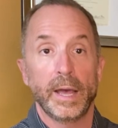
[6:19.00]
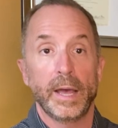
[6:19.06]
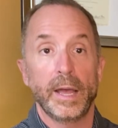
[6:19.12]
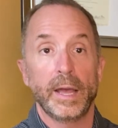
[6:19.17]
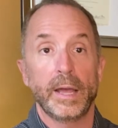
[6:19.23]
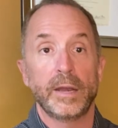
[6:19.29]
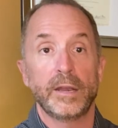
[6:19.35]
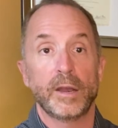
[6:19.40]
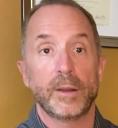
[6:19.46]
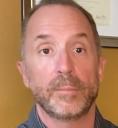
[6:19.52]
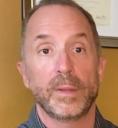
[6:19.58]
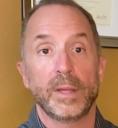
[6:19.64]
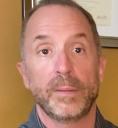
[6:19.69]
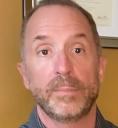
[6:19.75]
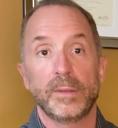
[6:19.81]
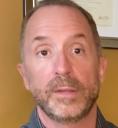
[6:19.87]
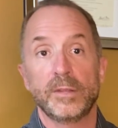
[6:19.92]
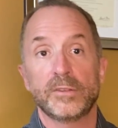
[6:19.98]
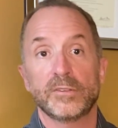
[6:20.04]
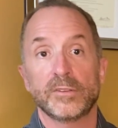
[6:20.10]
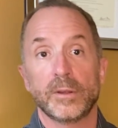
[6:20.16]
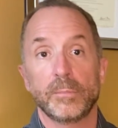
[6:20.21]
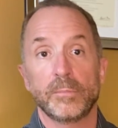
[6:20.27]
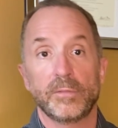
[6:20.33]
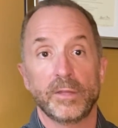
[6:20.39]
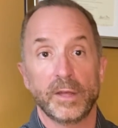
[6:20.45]
And there may be
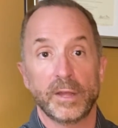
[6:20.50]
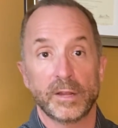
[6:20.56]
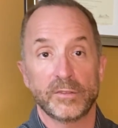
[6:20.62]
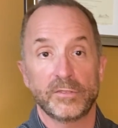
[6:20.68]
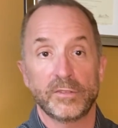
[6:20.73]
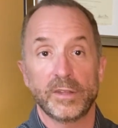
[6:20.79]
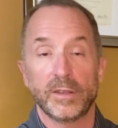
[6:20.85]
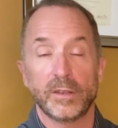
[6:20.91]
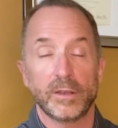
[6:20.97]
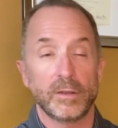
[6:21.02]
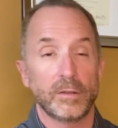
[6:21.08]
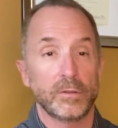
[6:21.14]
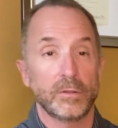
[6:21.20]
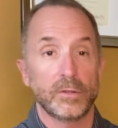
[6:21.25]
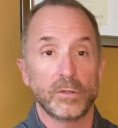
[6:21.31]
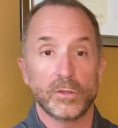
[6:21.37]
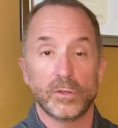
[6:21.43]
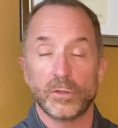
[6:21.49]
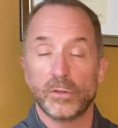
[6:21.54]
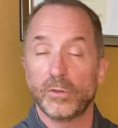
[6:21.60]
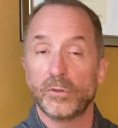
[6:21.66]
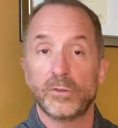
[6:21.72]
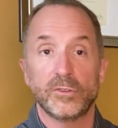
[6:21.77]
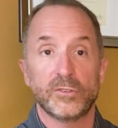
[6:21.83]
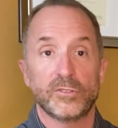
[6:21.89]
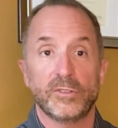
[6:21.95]
some things that you
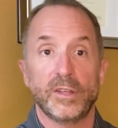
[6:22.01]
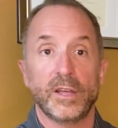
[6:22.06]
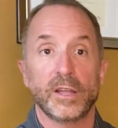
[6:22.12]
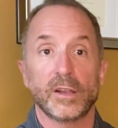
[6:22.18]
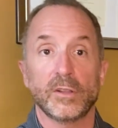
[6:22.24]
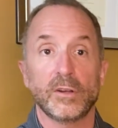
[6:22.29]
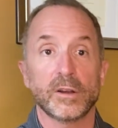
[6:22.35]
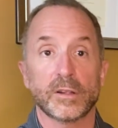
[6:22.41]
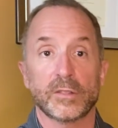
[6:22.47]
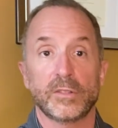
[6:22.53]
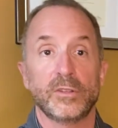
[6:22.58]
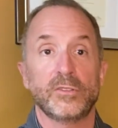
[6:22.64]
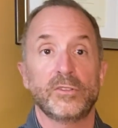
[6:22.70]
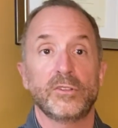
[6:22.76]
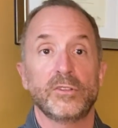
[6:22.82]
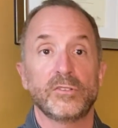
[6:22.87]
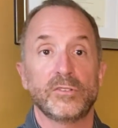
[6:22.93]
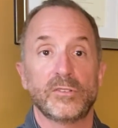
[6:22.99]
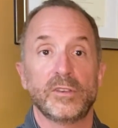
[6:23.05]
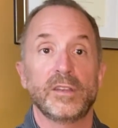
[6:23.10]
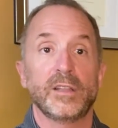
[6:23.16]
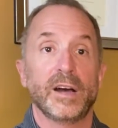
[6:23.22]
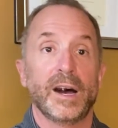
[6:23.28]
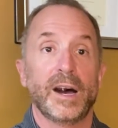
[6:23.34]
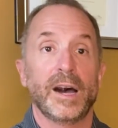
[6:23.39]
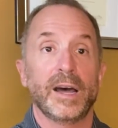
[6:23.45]
just say, look, this is
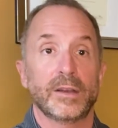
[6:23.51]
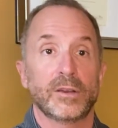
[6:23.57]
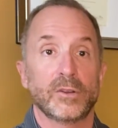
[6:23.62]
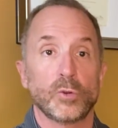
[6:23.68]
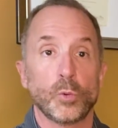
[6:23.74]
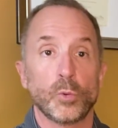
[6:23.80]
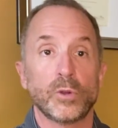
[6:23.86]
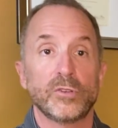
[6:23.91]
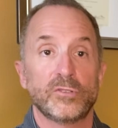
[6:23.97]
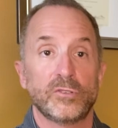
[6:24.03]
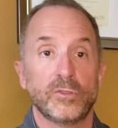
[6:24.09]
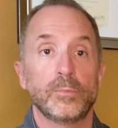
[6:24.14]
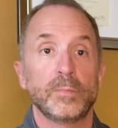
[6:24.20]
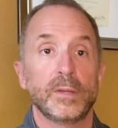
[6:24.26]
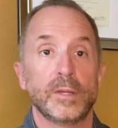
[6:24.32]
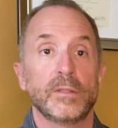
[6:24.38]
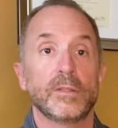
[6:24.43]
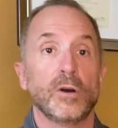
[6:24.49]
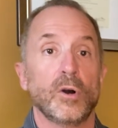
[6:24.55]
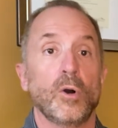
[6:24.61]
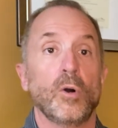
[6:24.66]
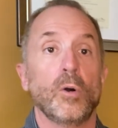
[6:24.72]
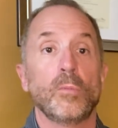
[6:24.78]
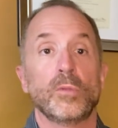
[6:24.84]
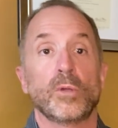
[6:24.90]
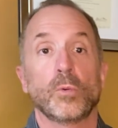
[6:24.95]
not going to be the
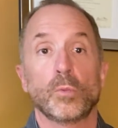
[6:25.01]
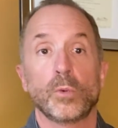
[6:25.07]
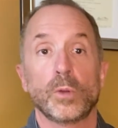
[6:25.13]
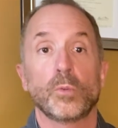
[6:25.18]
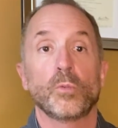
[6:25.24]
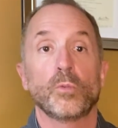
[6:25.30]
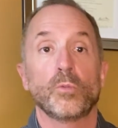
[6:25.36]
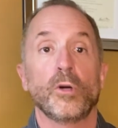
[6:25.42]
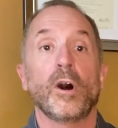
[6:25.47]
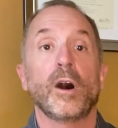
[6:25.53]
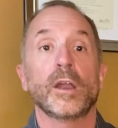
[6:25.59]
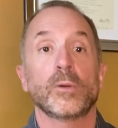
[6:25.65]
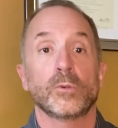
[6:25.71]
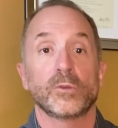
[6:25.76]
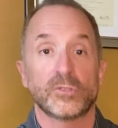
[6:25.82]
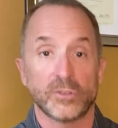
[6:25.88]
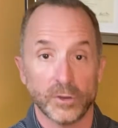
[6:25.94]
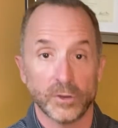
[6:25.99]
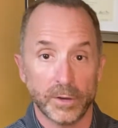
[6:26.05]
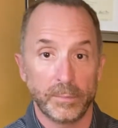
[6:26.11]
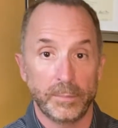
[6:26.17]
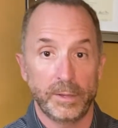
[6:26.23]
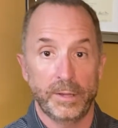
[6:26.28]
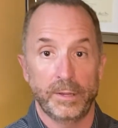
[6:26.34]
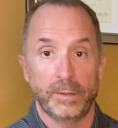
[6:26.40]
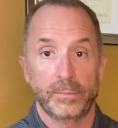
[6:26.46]
home that we thought it was going to
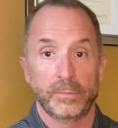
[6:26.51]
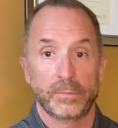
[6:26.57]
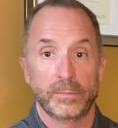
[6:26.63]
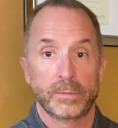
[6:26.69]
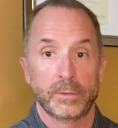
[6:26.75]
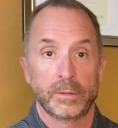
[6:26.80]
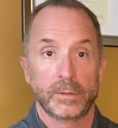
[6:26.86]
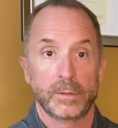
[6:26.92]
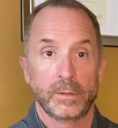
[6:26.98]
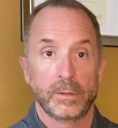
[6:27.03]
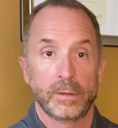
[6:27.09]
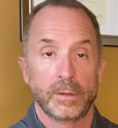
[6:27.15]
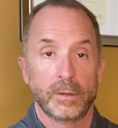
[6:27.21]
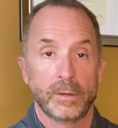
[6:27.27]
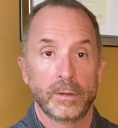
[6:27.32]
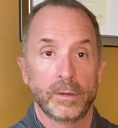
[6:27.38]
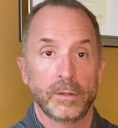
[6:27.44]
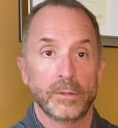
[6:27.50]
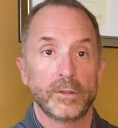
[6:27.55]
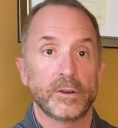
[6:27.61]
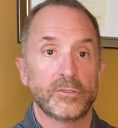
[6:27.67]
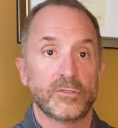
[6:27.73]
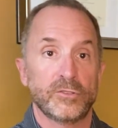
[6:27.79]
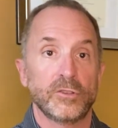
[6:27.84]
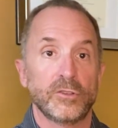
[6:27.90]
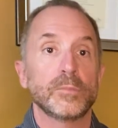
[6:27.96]
be.
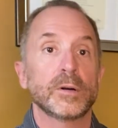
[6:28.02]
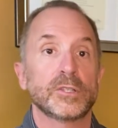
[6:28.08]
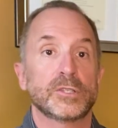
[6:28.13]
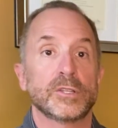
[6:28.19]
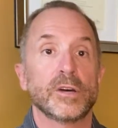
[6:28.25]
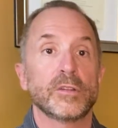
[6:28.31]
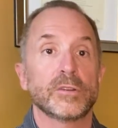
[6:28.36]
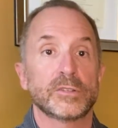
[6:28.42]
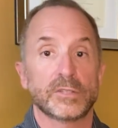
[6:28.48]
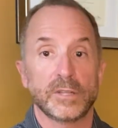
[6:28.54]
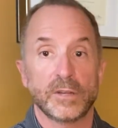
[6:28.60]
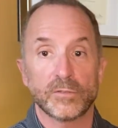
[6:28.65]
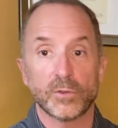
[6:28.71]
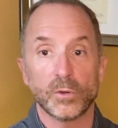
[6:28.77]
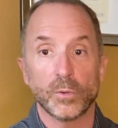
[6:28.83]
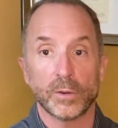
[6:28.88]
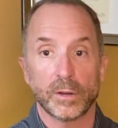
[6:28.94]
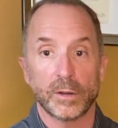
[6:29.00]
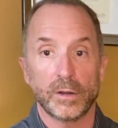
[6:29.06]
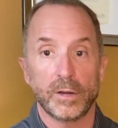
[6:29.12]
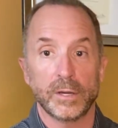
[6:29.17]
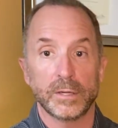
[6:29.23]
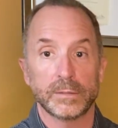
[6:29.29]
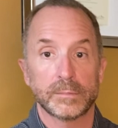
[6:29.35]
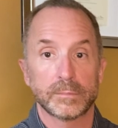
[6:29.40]
There's too much other stuff going on.